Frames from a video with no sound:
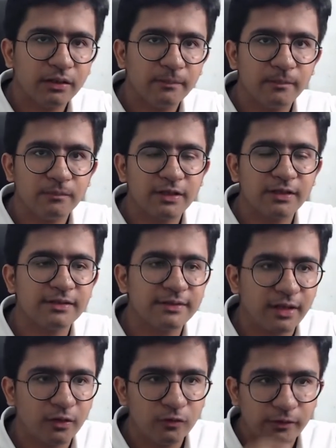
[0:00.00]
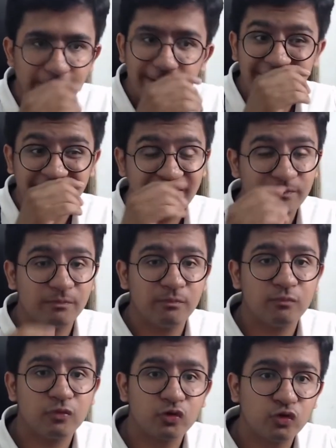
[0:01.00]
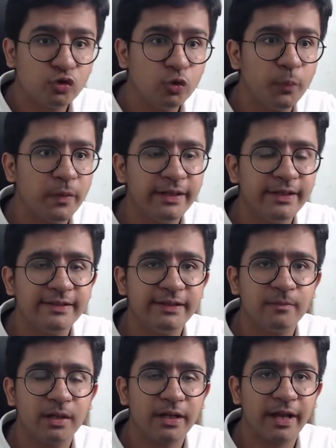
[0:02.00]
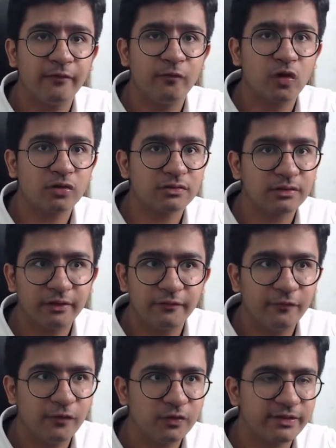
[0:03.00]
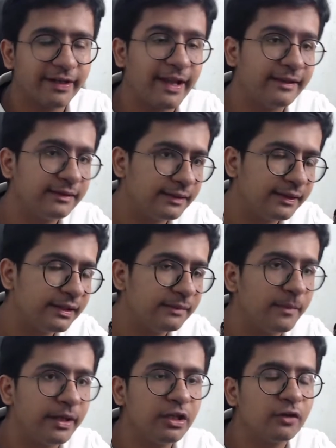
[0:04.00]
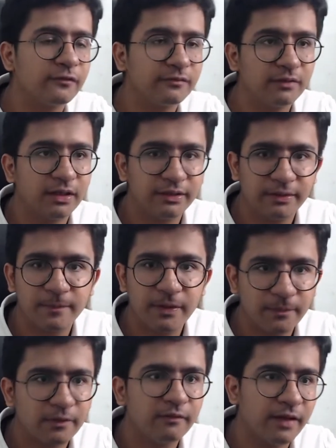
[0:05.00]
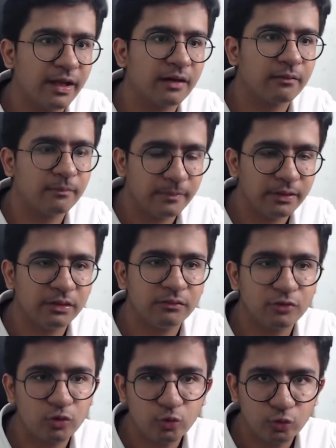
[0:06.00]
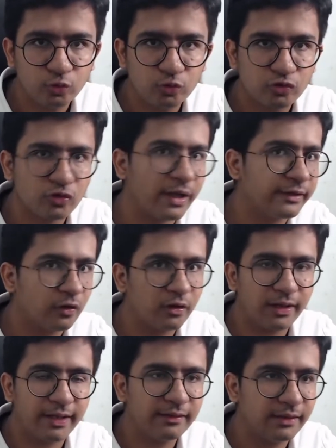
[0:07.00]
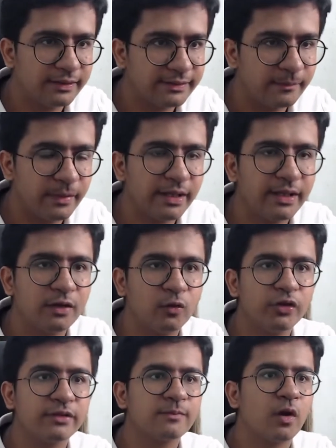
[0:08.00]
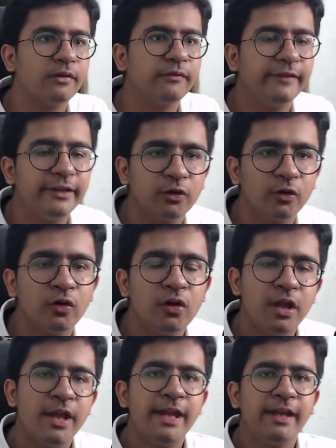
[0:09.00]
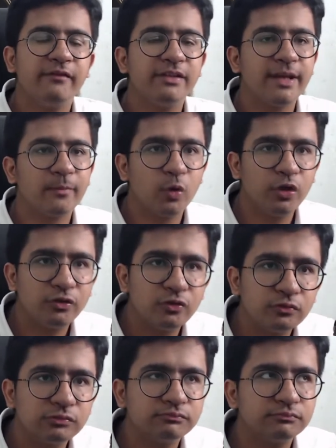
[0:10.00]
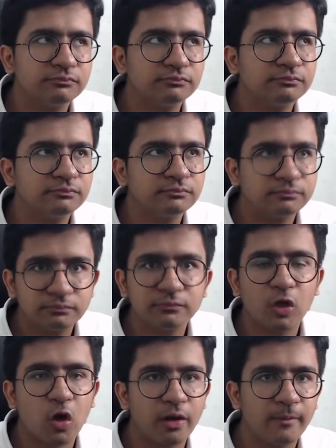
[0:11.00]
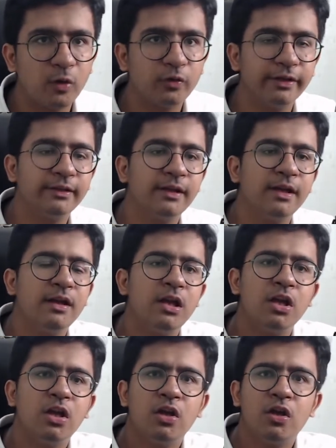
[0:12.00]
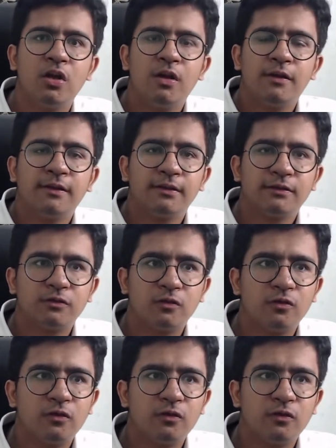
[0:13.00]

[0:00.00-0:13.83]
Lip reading: turns out it is super easy, but I was confused, and I think many of other people were being too. So I thought, like, let's make a quick small video in which I'm going to talk about it. So